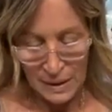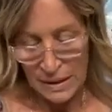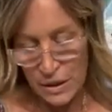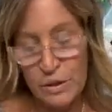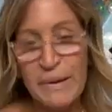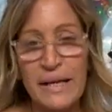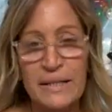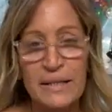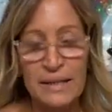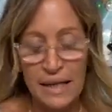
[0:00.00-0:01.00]
It's too big.
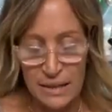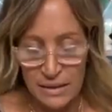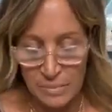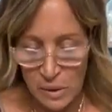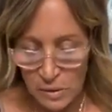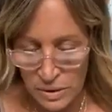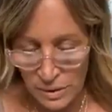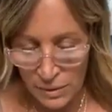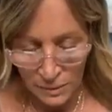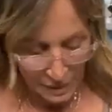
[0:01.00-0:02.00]
It's the size of the bowl.
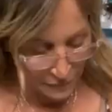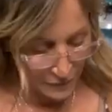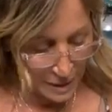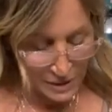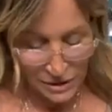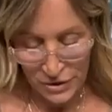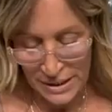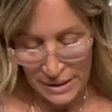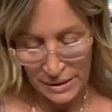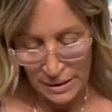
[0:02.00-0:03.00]
So I forgot to
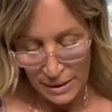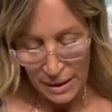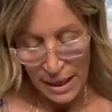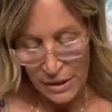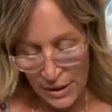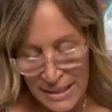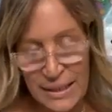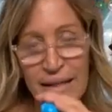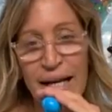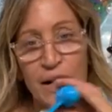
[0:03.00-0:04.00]
trace it. I
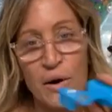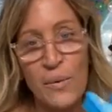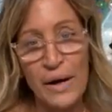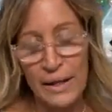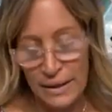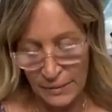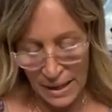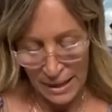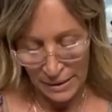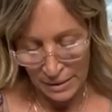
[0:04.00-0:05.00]
trace it and then I go in the
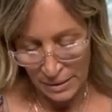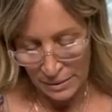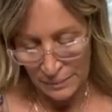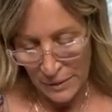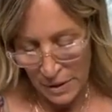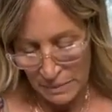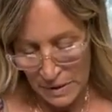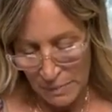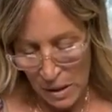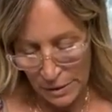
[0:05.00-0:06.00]
line
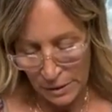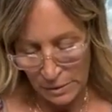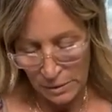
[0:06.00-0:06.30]
smaller.